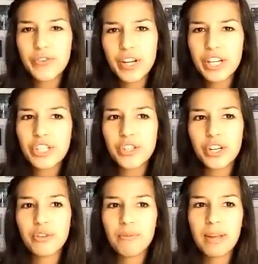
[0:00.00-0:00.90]
very
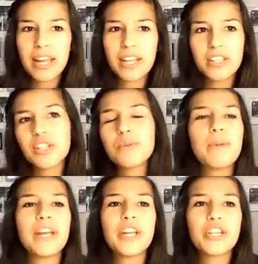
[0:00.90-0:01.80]
strict with my answers,
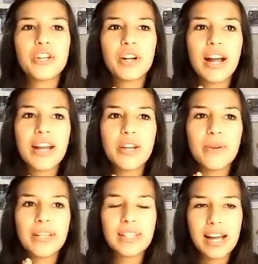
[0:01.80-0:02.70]
making sure I
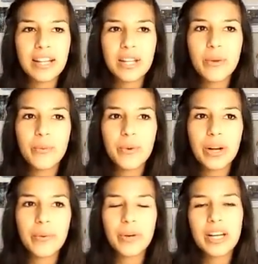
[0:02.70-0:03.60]
knew exactly
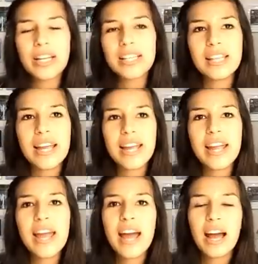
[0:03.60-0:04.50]
what I wanted to
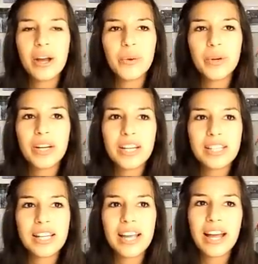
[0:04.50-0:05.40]
say, how I wanted
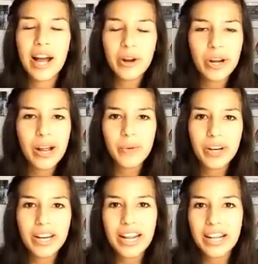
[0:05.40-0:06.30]
to say it, how I
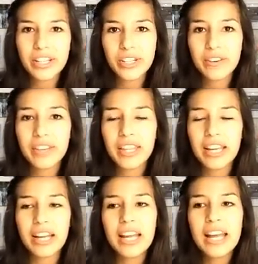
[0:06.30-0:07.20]
wanted to answer
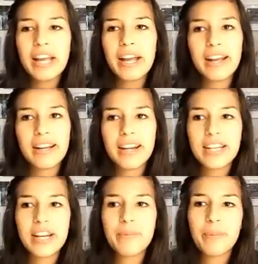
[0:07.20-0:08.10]
everything, and I
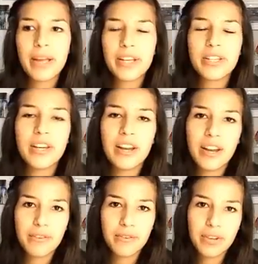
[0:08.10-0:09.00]
didn't pay
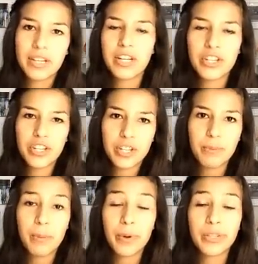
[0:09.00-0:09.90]
enough attention to
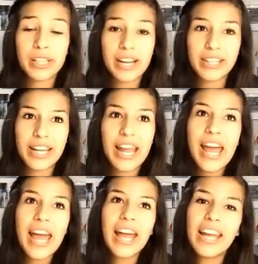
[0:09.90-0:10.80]
my personality.
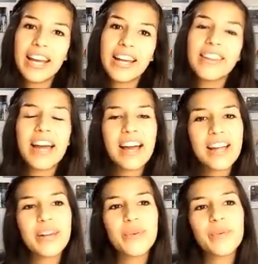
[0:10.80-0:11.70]
And
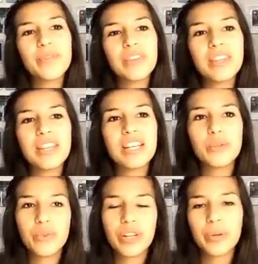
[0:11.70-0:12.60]
that
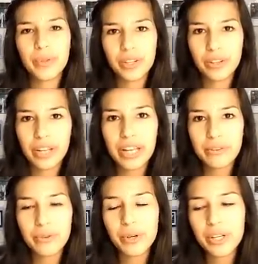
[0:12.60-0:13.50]
is really what they're
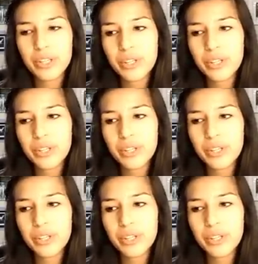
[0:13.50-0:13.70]
looking for.